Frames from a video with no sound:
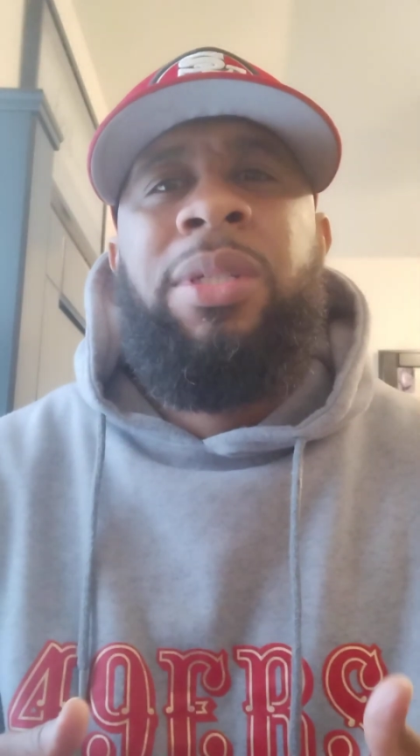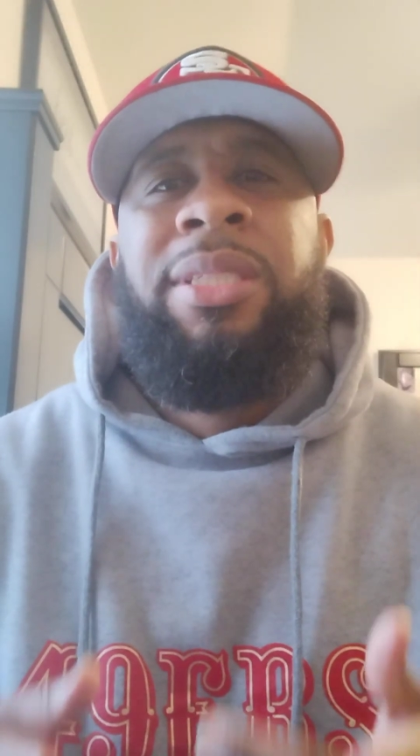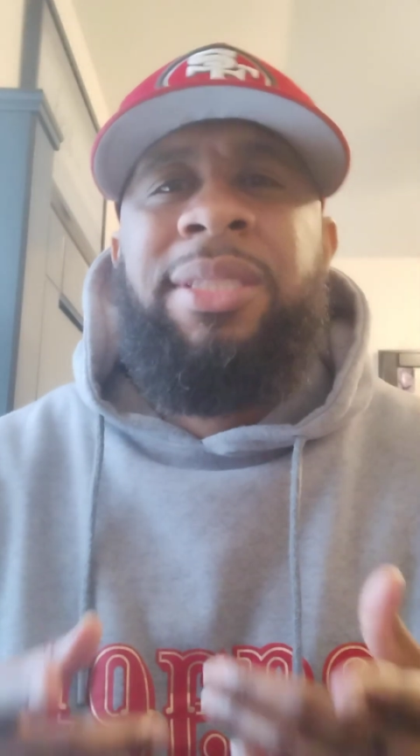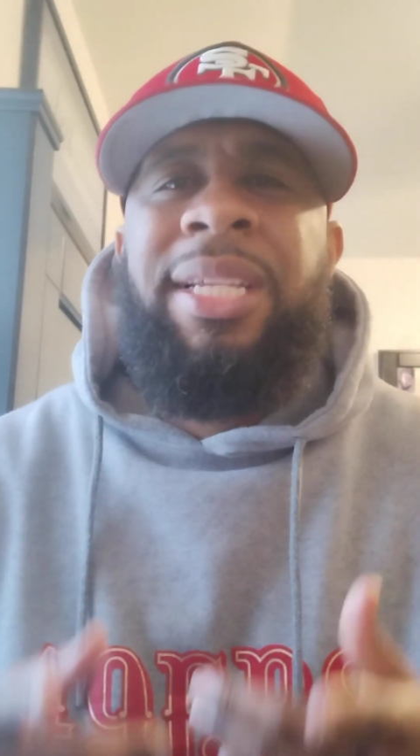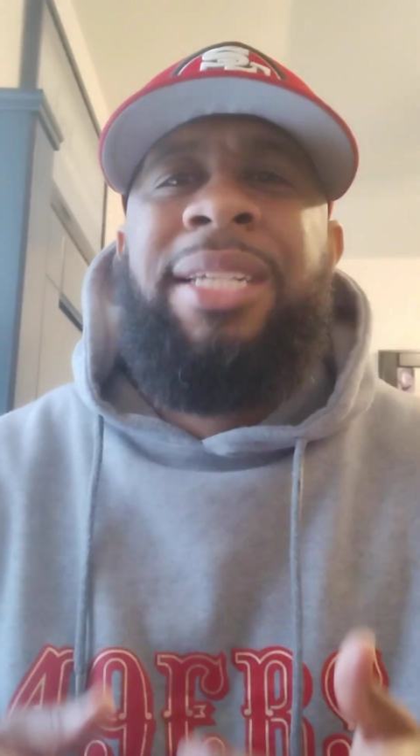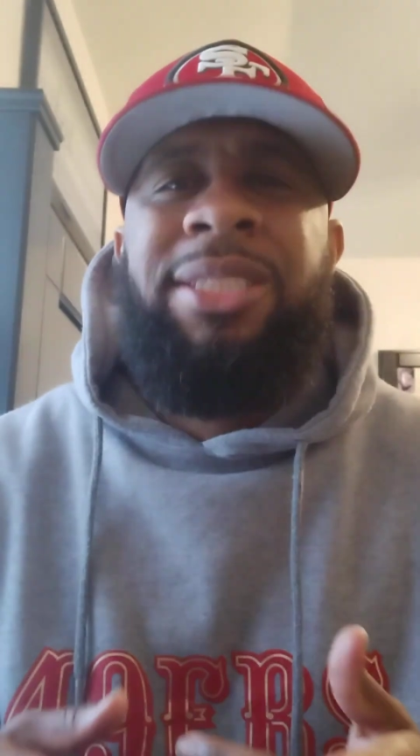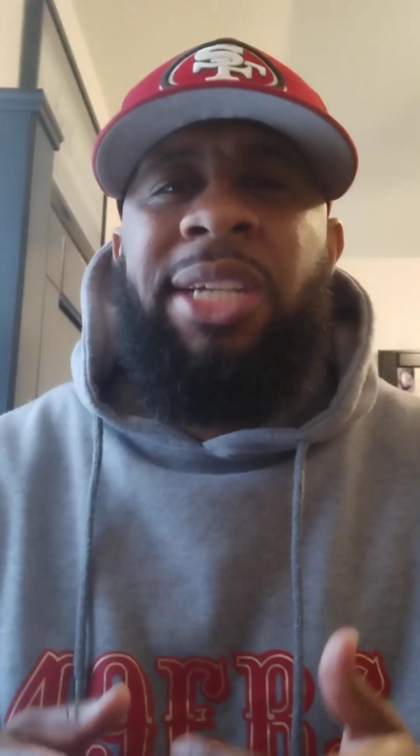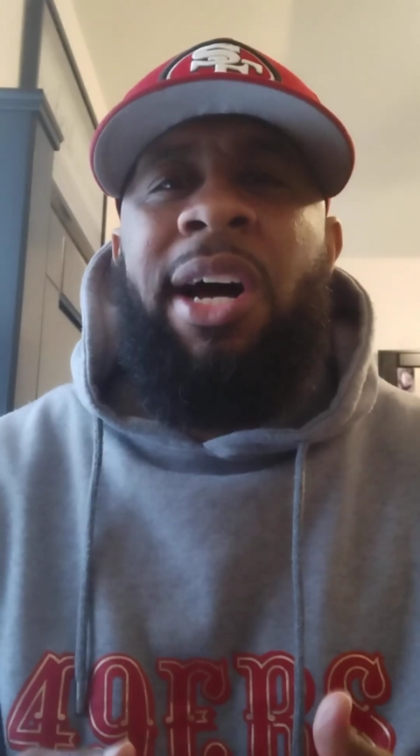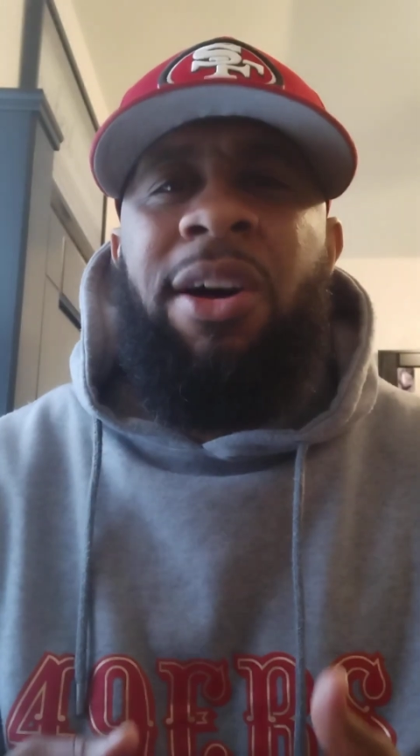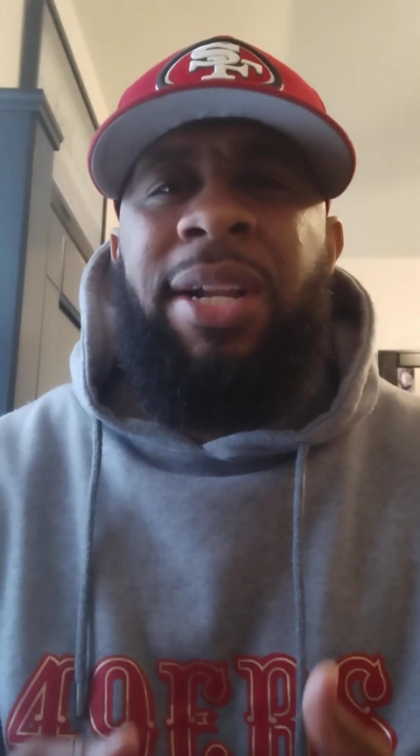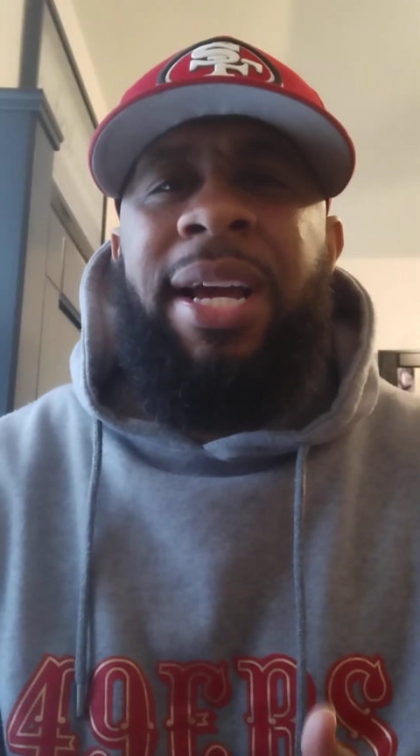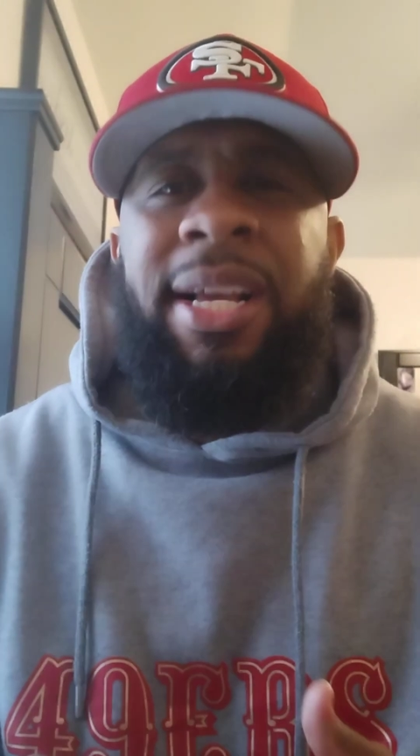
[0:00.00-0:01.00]
sent
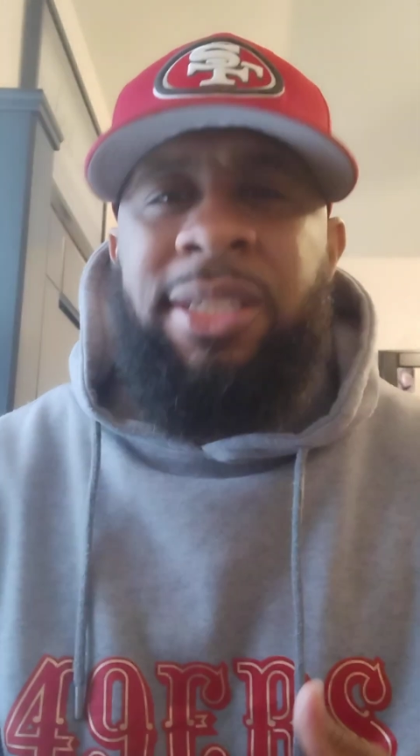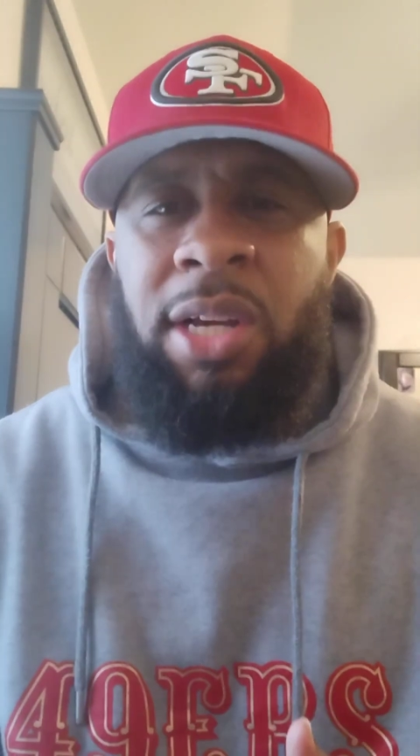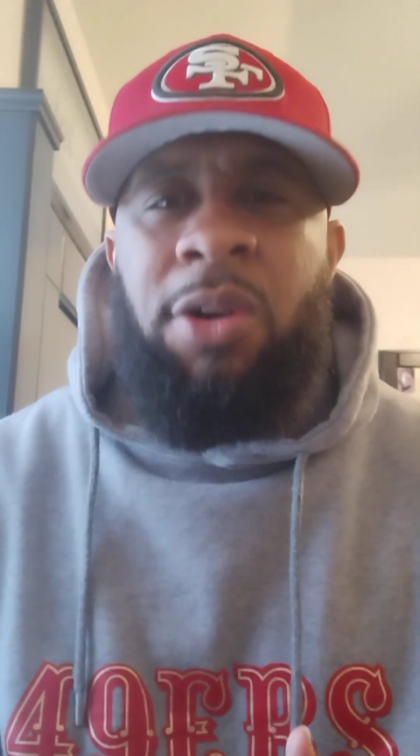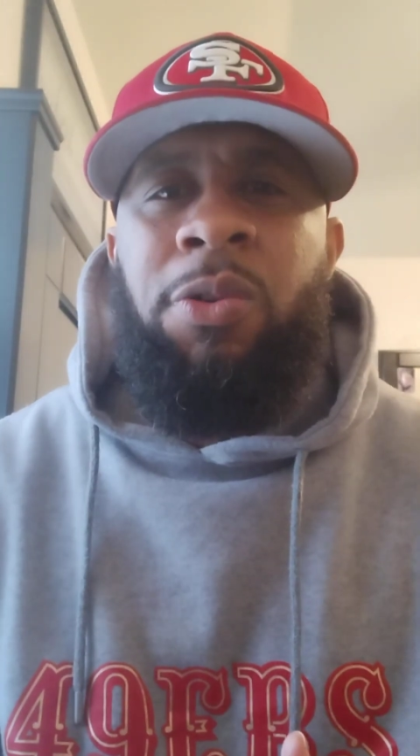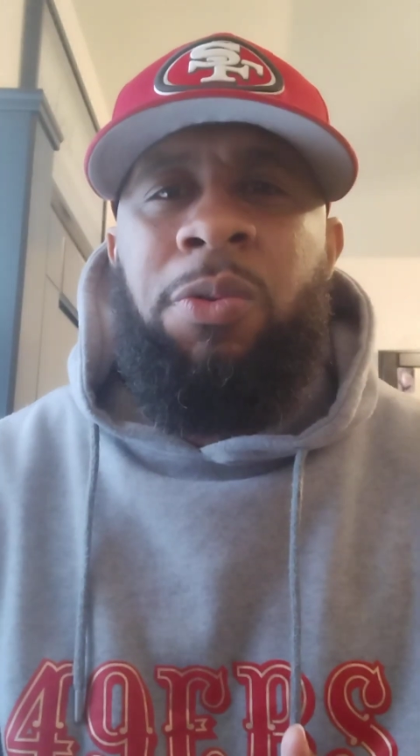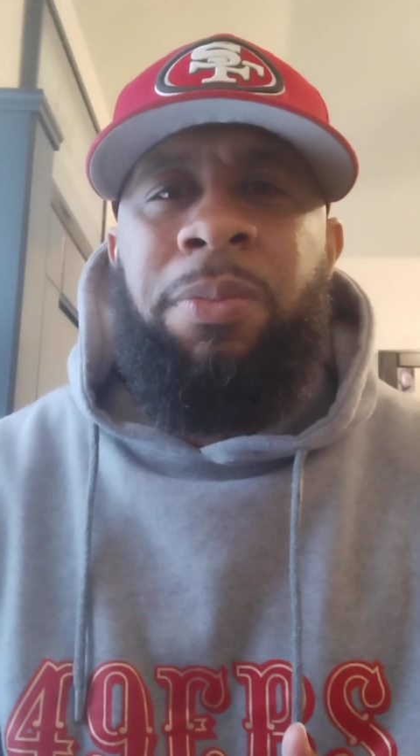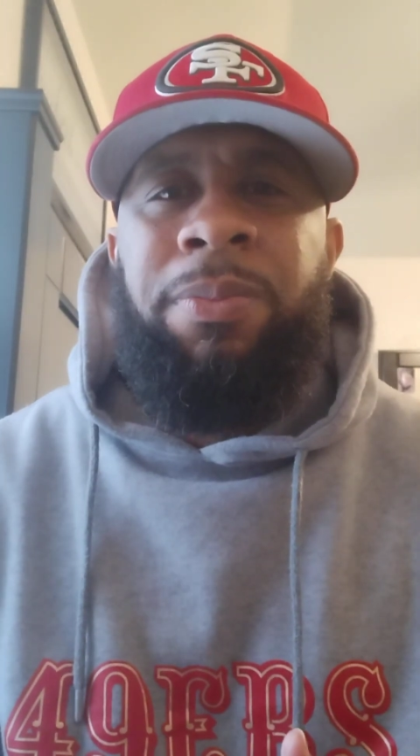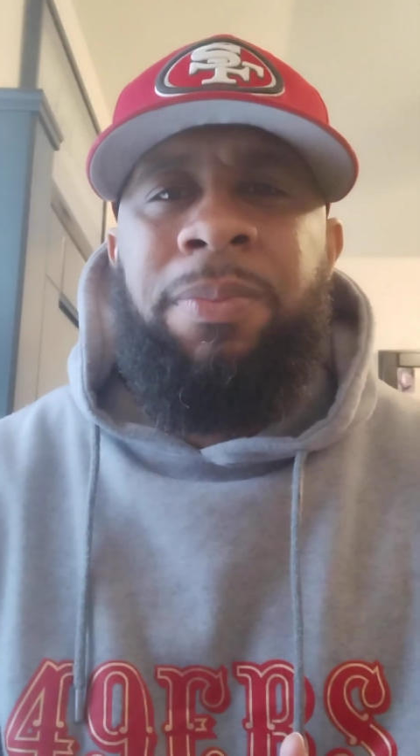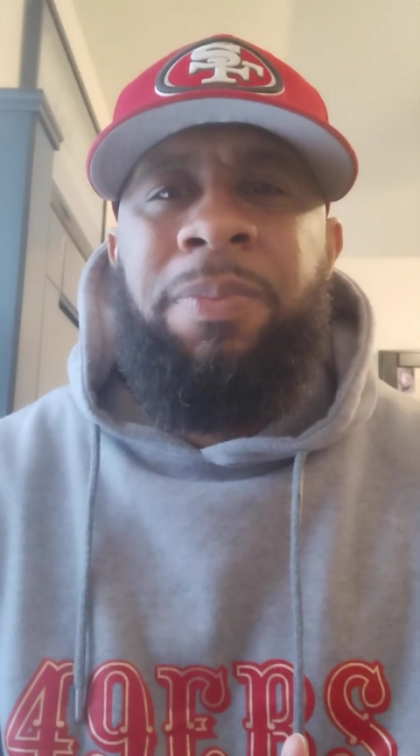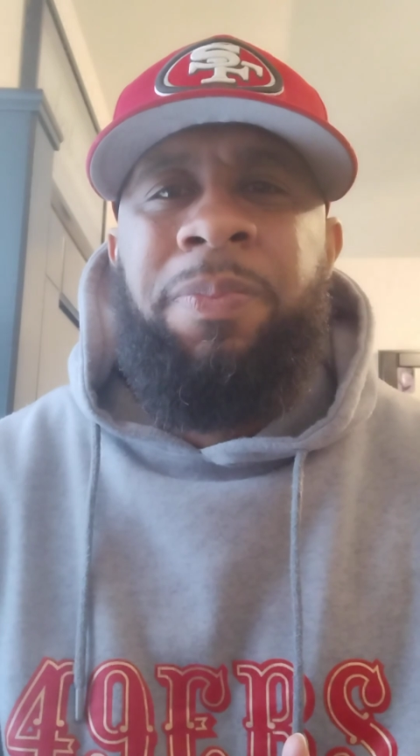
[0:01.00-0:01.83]
y'all ass home.